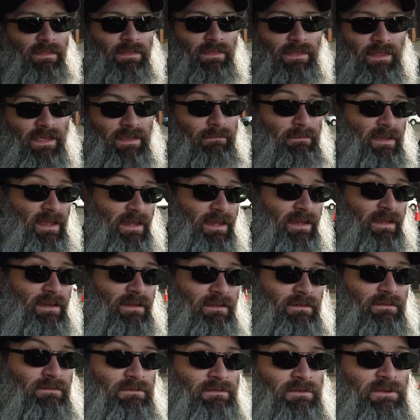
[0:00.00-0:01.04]
they
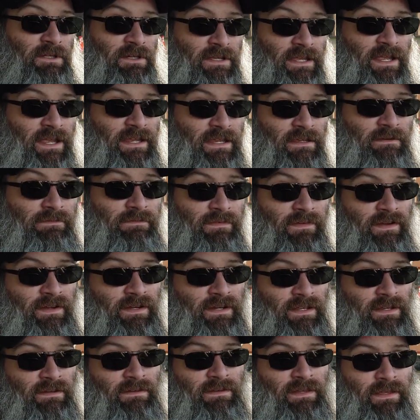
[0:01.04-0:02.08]
may look at you
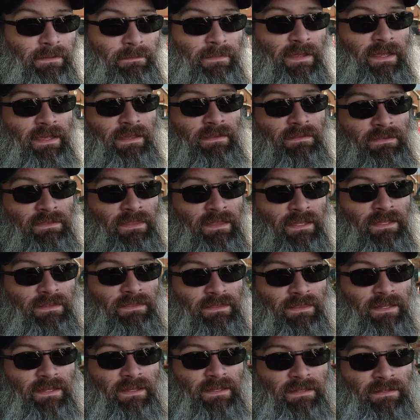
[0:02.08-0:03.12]
funny and they may
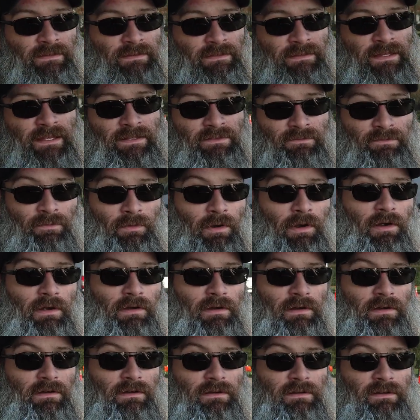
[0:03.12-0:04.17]
think that that's
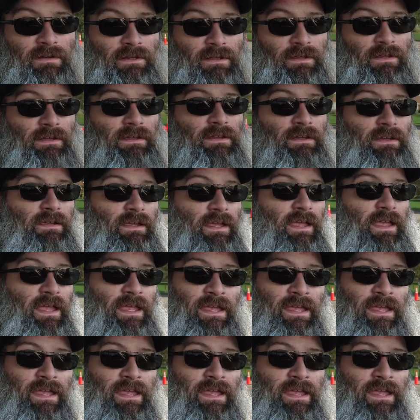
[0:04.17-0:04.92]
wrong,